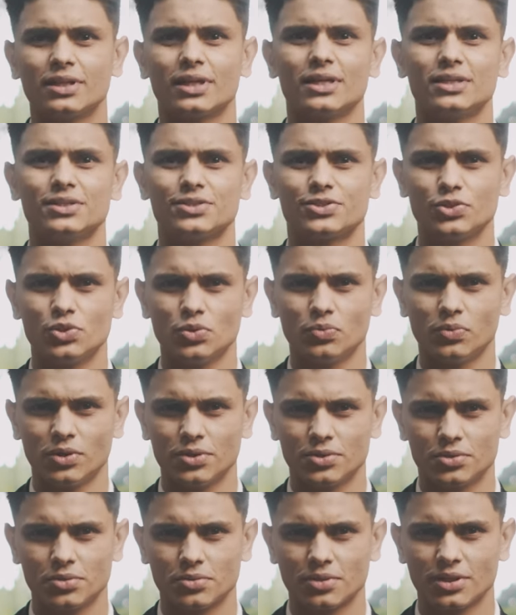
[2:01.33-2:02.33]
case you
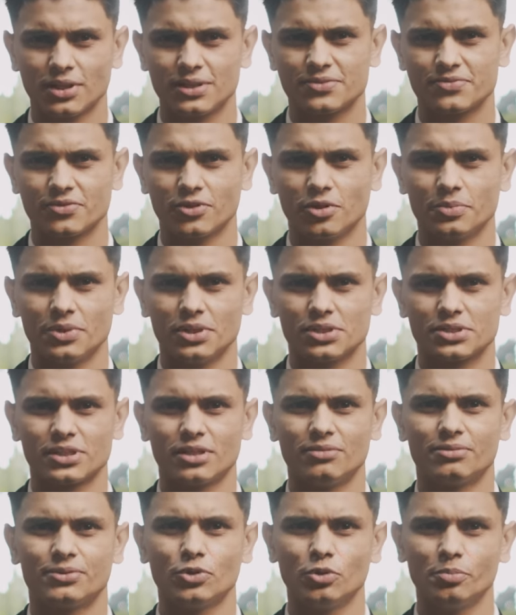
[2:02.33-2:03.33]
want to transform
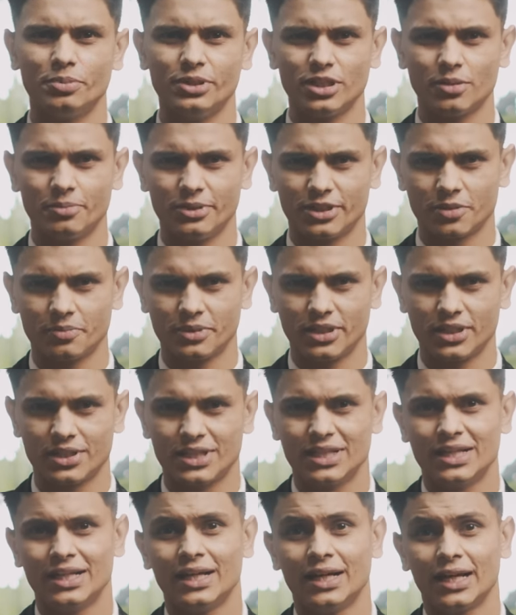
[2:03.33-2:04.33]
yourself to be a better
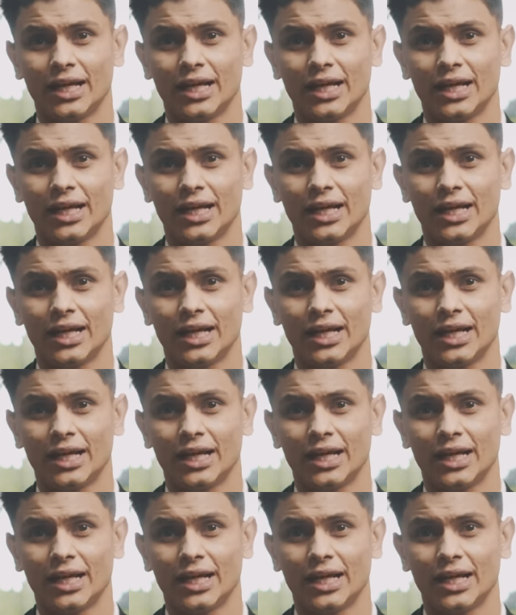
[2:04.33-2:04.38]
man,